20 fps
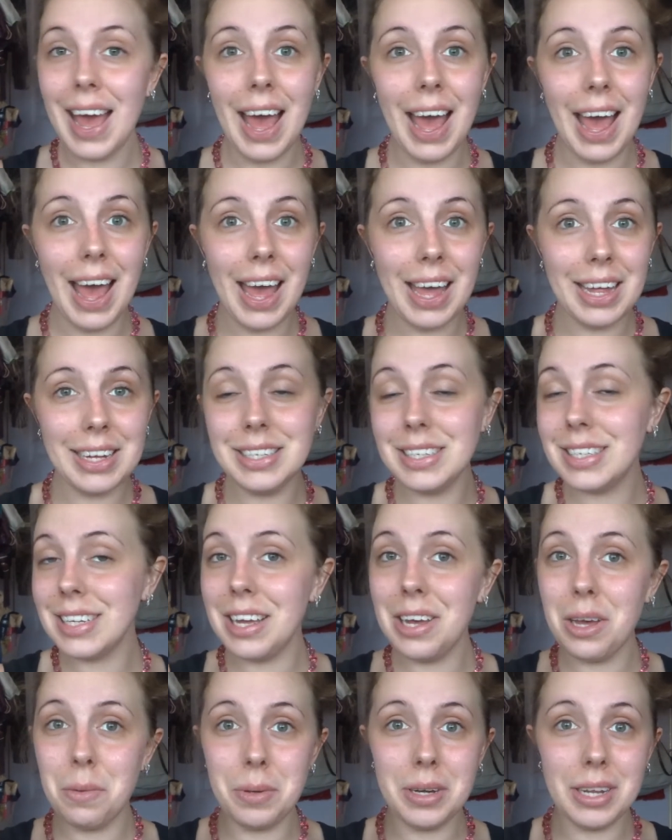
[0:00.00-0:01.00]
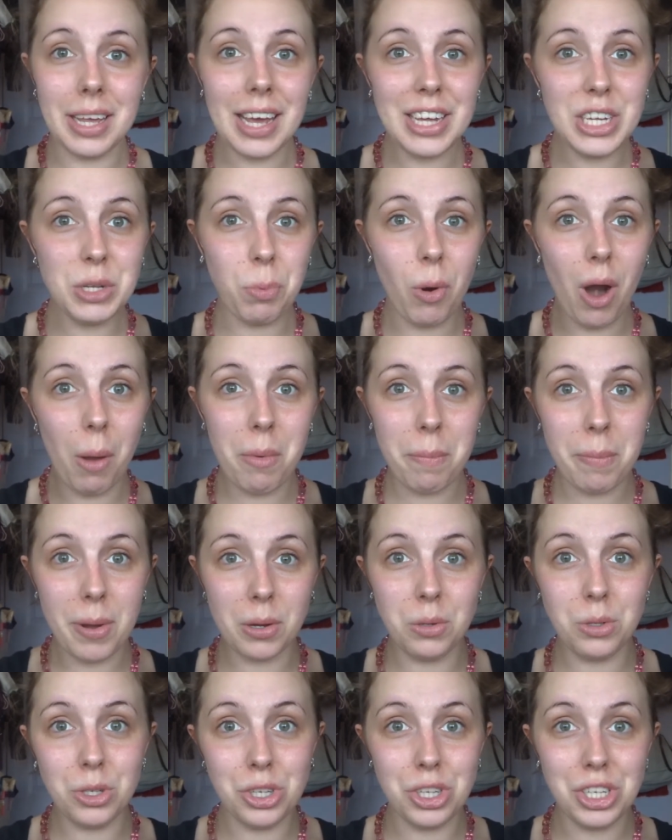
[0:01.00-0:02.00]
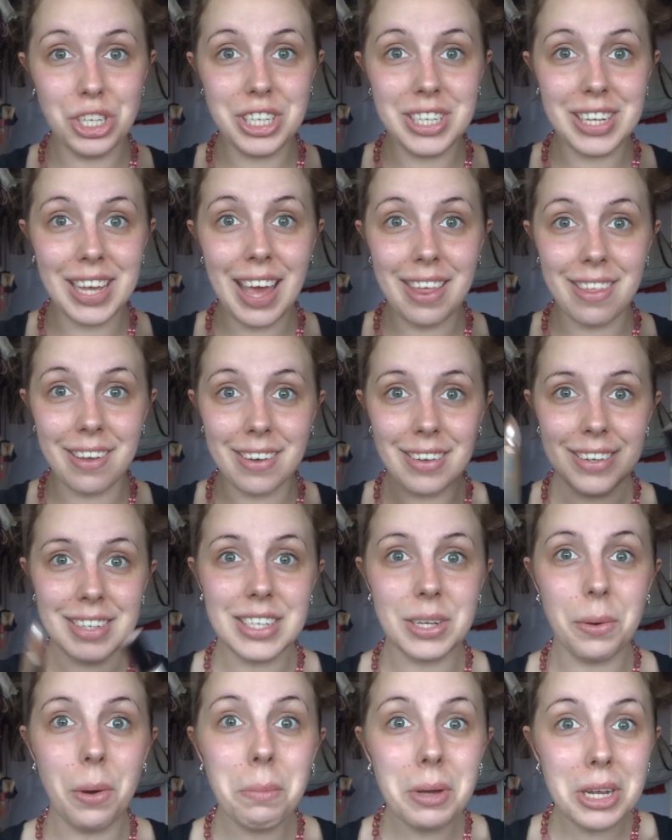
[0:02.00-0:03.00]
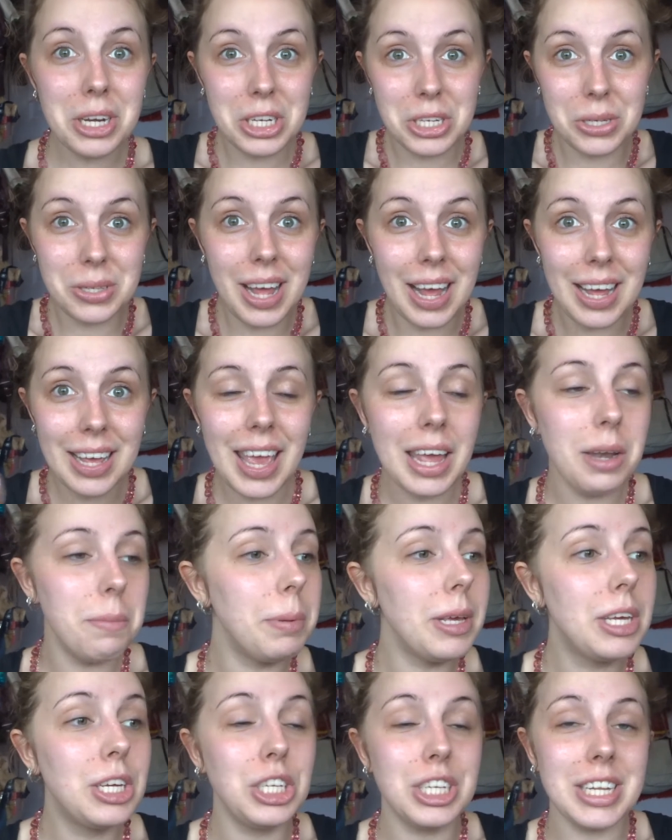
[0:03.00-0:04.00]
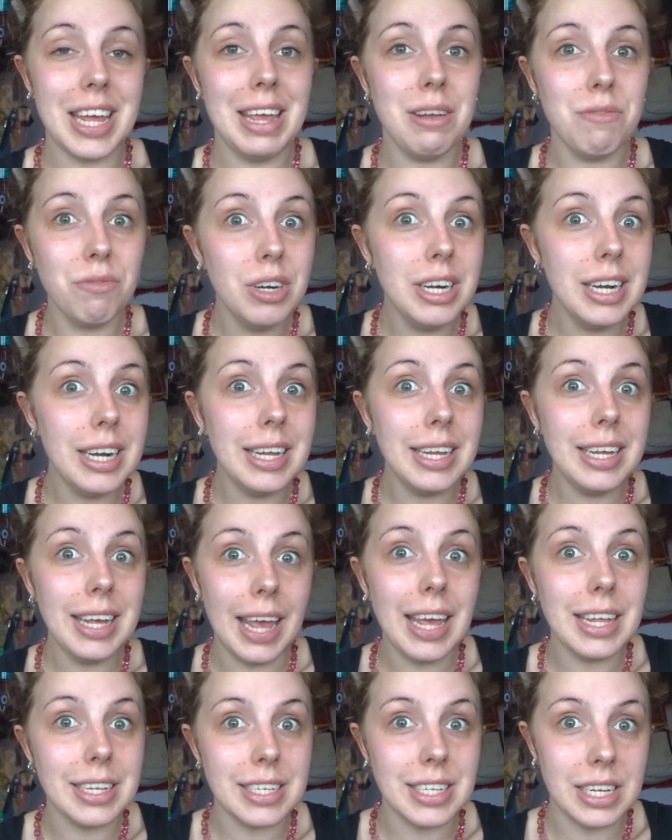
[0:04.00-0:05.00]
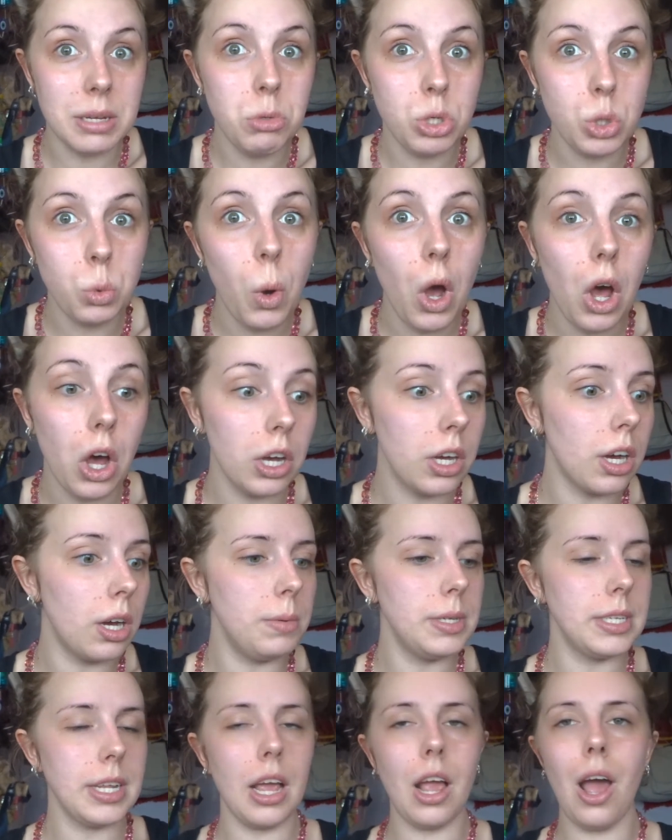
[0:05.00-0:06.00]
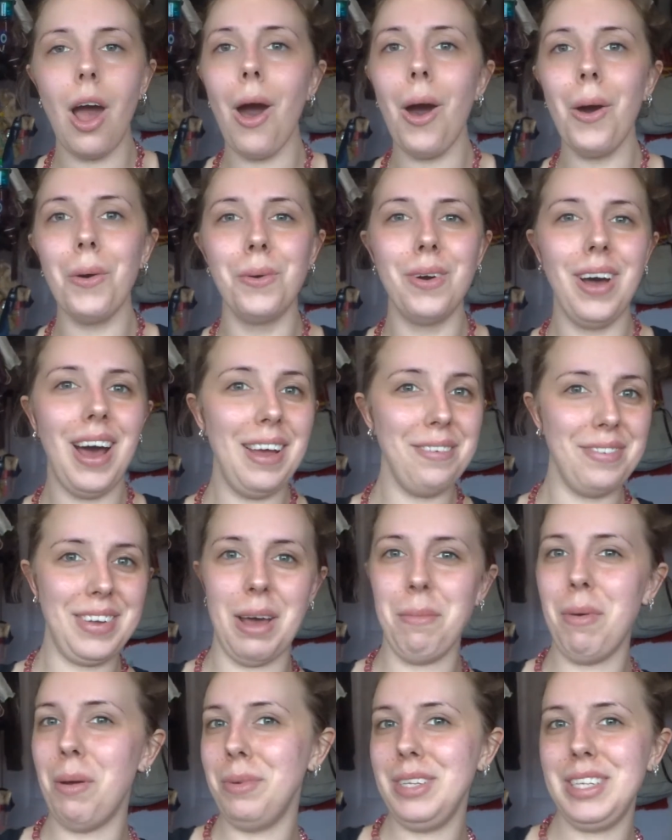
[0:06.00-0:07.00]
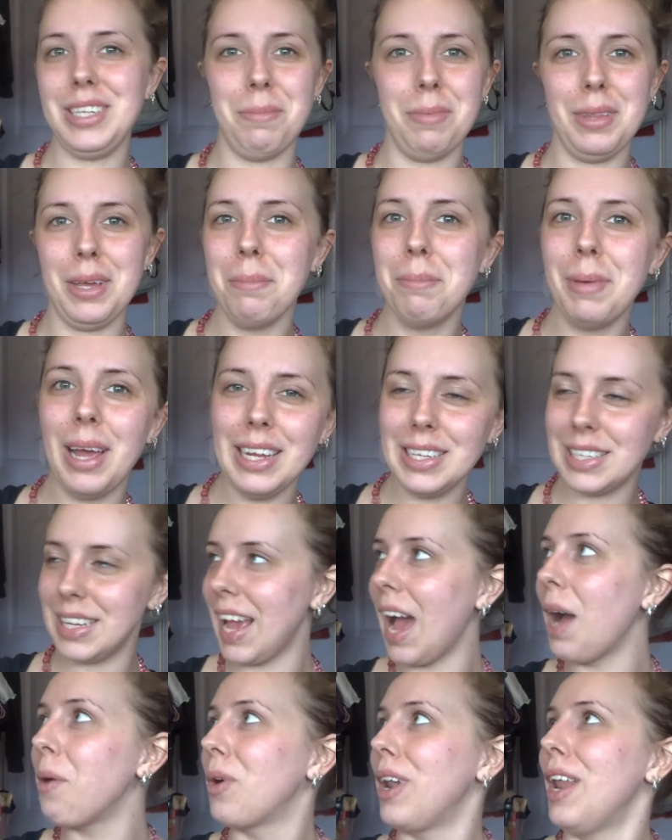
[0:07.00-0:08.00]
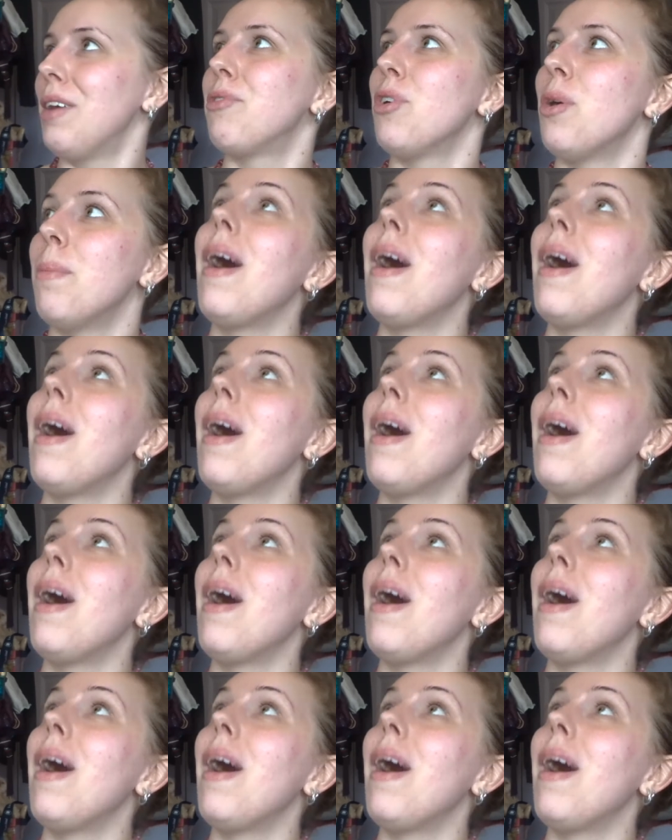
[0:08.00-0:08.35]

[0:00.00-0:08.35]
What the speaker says: and Urban Decay's Primer Potion together. So I'm going to do that again because it seemed to work. I was like, oh, I've come up with something amazing. How clever am